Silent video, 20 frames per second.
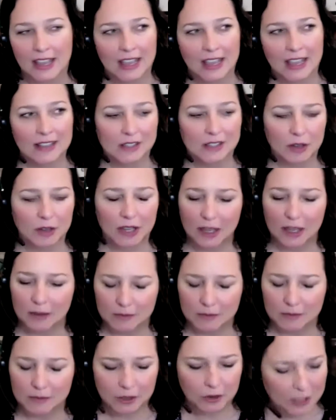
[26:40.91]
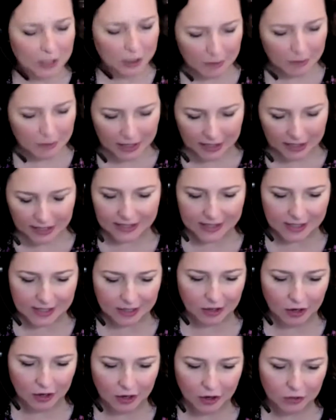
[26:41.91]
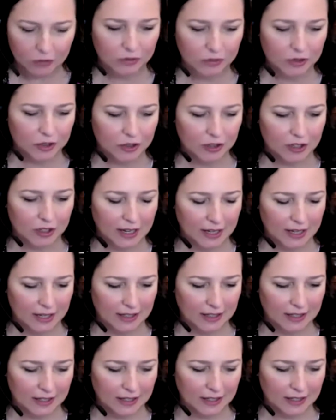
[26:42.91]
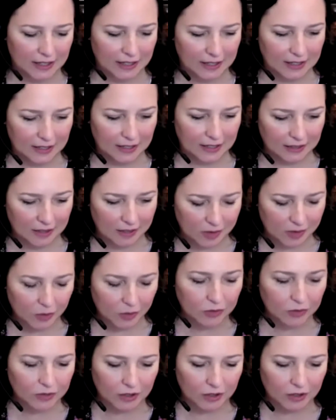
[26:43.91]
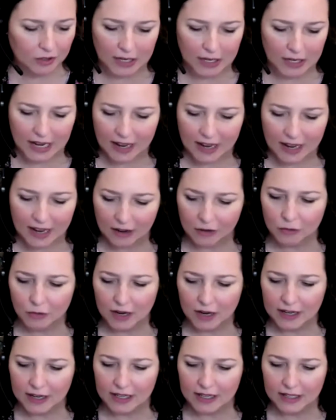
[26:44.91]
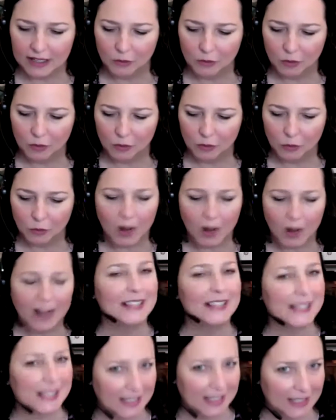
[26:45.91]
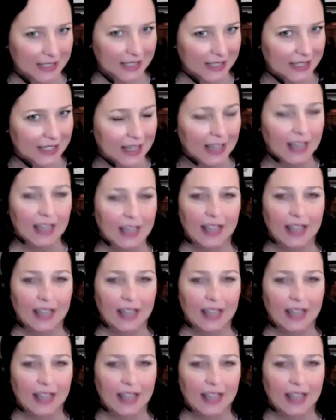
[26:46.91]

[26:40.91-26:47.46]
And so I kept scratching my head as a coach and a consultant going, why is this?